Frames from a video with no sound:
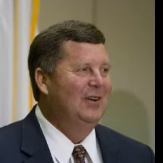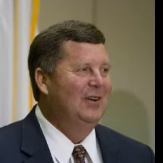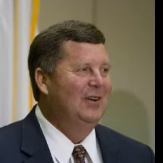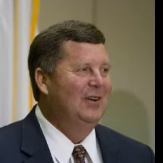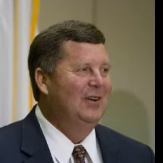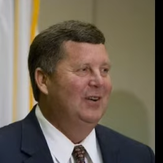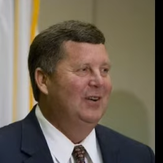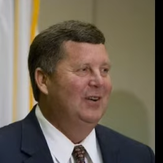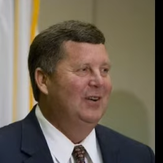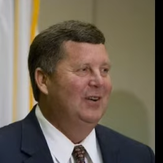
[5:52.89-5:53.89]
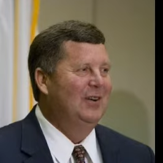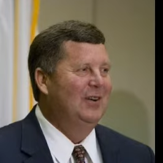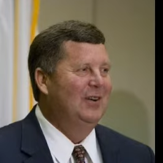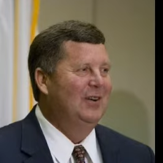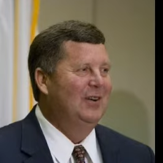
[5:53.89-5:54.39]

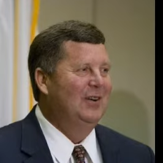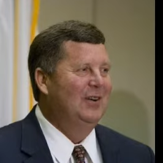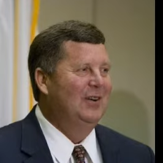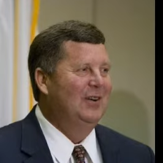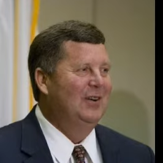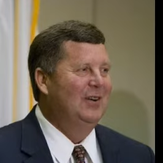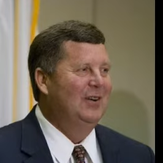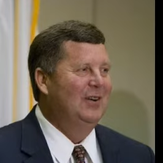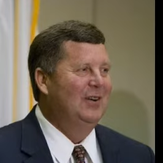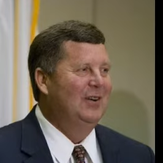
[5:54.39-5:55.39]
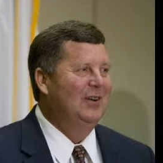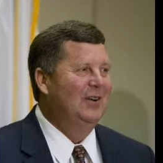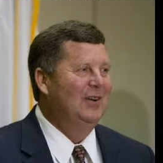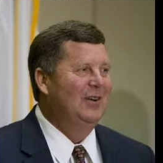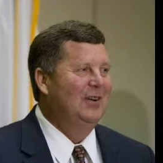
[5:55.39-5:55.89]

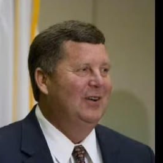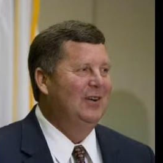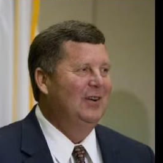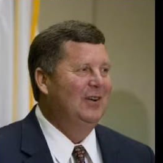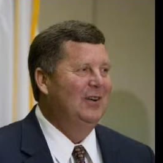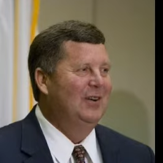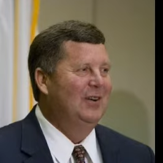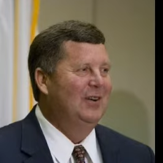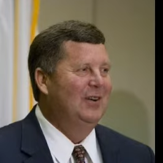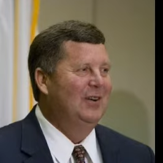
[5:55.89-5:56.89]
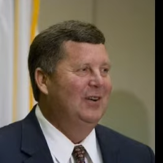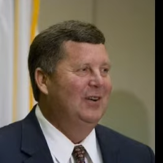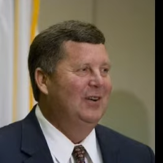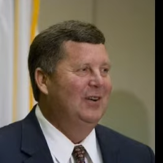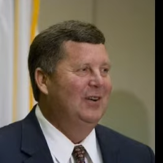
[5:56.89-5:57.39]

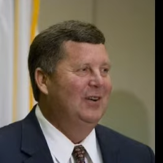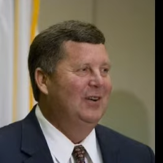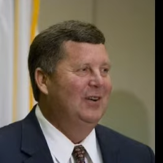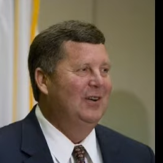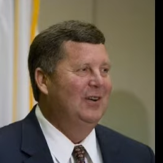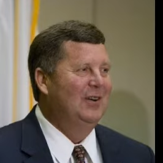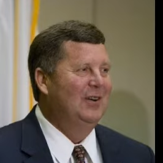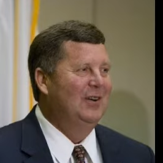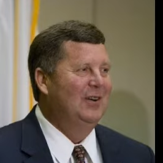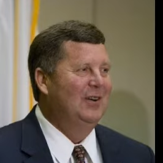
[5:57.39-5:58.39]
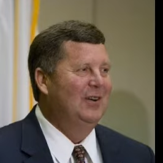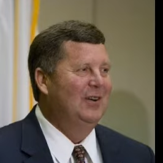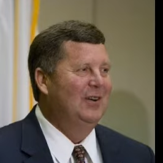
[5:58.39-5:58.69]
[no speech]